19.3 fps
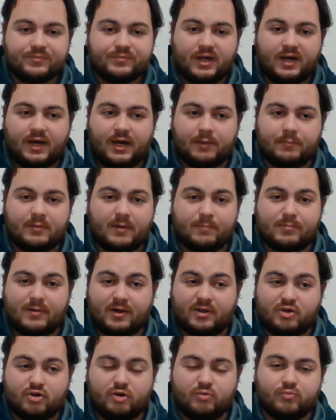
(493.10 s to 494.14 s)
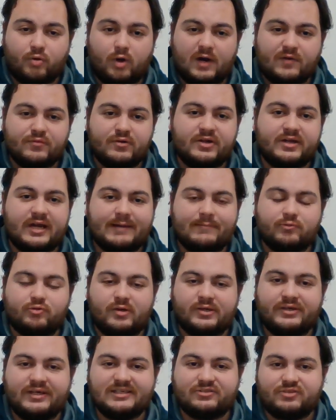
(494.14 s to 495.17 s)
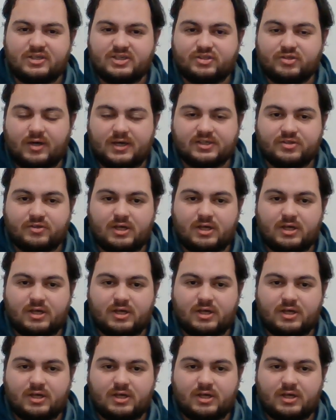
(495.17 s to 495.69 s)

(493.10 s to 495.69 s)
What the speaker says: a good rivalry game between these two sides.